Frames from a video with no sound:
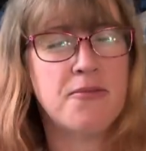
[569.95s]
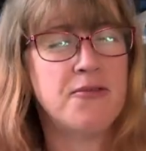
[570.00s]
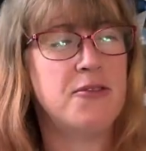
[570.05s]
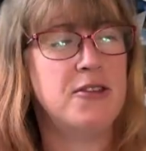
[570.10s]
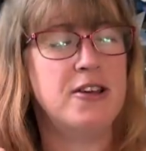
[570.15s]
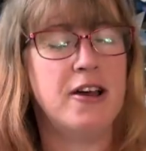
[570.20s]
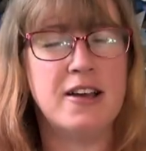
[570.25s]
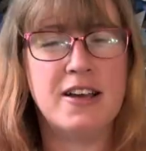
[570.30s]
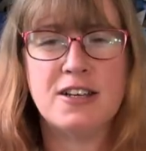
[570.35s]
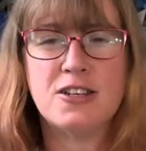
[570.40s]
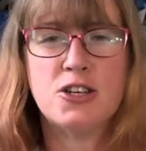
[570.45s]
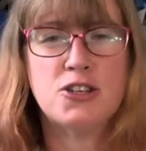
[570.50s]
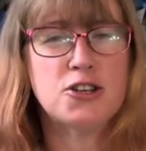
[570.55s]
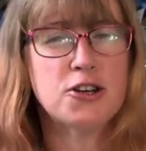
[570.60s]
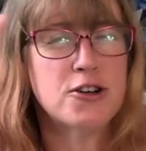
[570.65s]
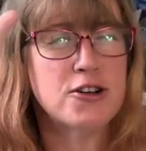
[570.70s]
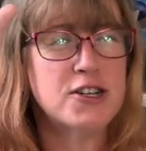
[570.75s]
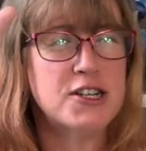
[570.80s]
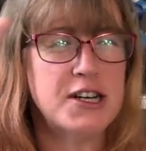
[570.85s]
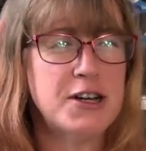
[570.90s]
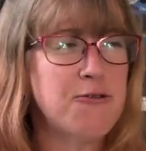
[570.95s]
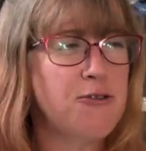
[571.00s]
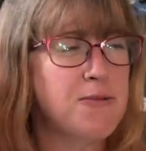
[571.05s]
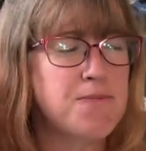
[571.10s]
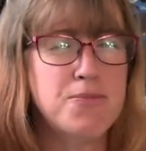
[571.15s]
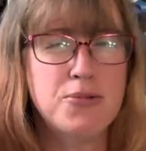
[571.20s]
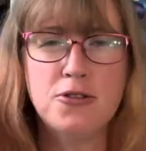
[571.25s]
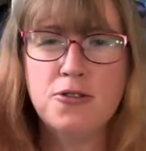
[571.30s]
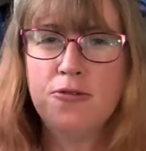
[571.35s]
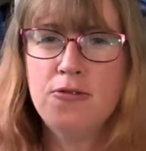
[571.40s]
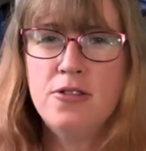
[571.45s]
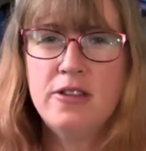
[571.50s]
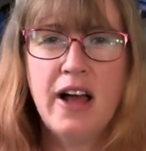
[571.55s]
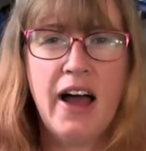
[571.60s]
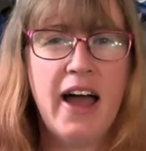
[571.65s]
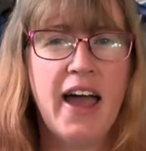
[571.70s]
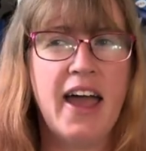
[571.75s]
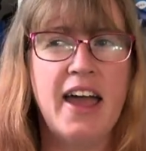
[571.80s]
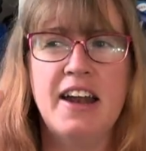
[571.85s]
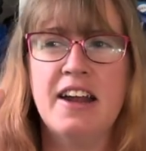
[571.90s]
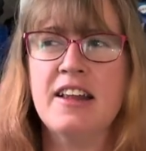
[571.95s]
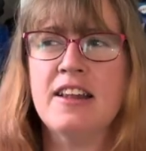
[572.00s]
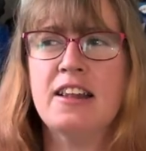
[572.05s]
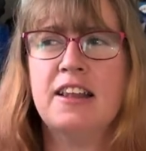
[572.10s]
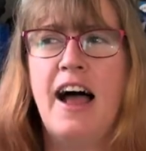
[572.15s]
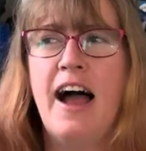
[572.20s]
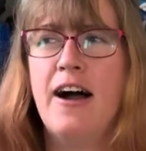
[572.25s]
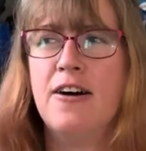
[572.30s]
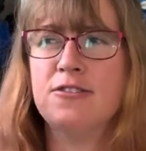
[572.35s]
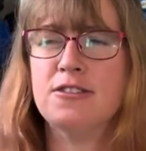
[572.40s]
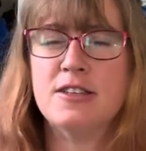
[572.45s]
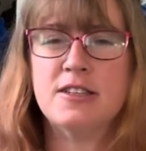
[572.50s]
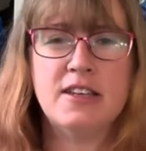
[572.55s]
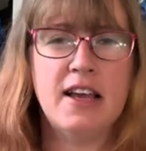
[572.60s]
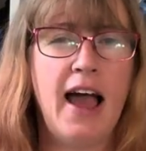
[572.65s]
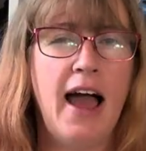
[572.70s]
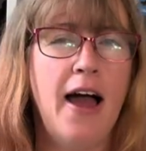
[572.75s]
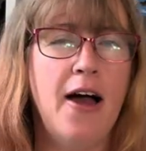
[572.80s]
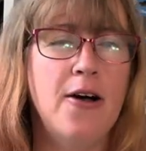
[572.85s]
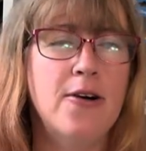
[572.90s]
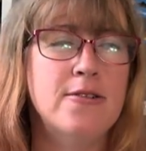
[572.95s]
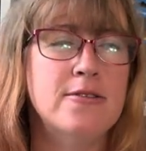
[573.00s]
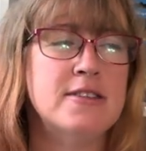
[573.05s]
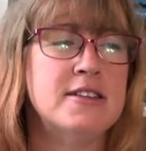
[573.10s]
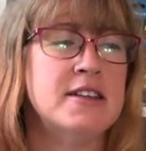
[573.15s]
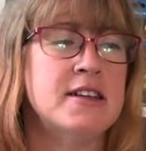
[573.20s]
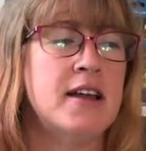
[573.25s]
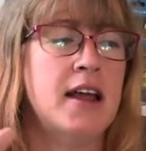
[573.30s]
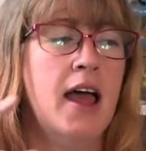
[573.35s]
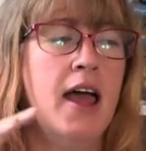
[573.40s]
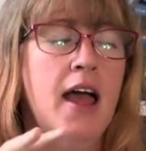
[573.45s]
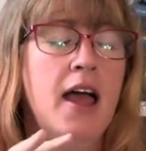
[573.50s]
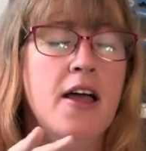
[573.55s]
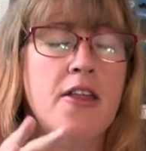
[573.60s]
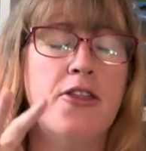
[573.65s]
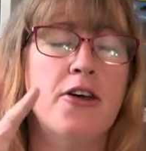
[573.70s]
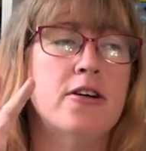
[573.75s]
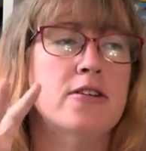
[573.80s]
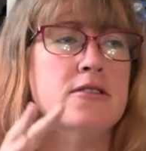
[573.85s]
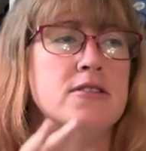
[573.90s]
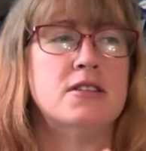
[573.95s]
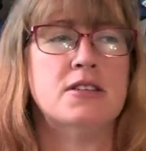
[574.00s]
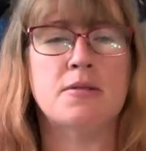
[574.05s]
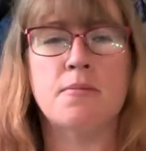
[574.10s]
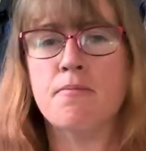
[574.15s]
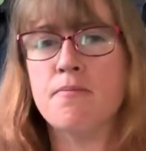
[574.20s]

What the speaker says: you know, like surging with blue light and loud sounds, and there's